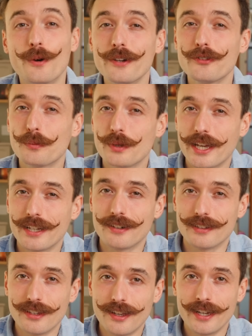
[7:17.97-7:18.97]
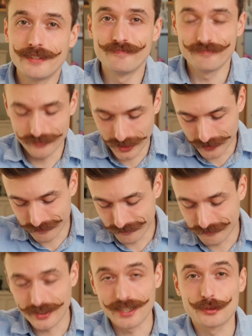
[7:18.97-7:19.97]
or if you're playing online, then
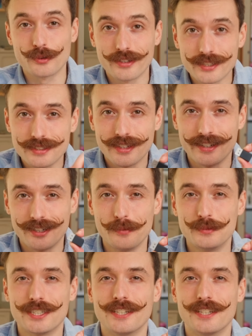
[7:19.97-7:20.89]
that's where this thing comes